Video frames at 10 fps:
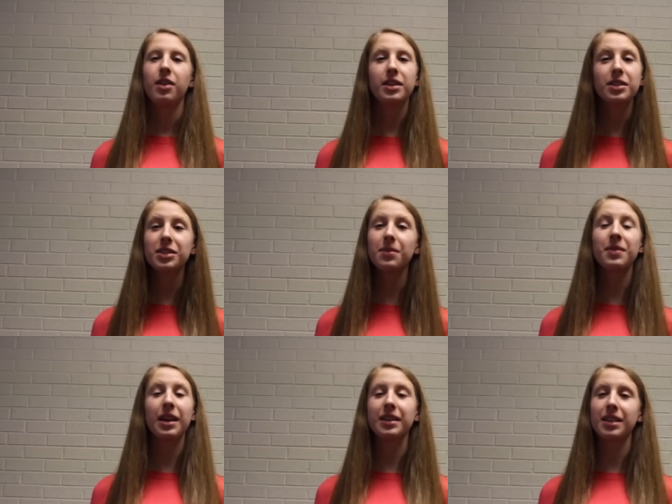These are some
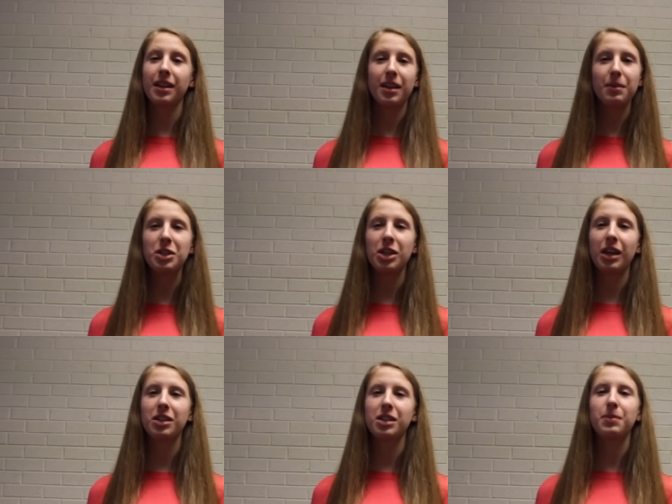things that need to be
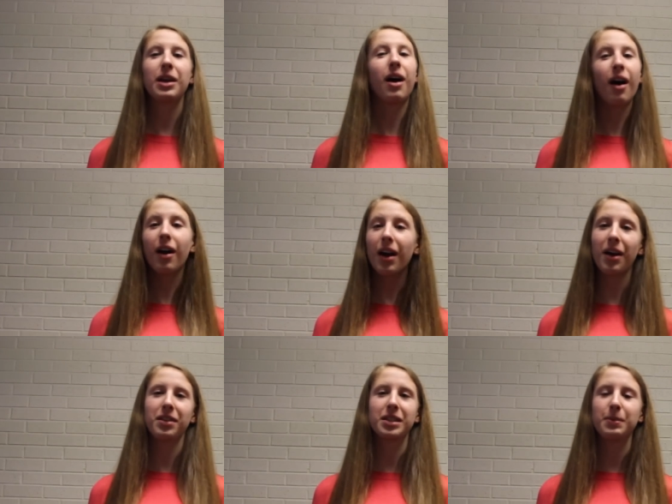changed to make our
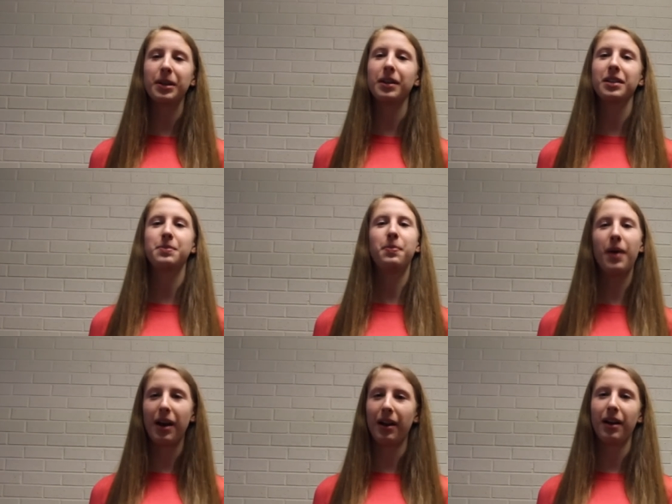health experience
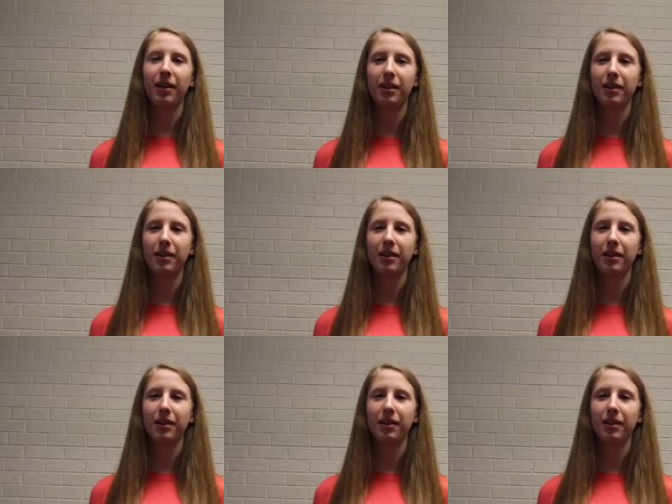better.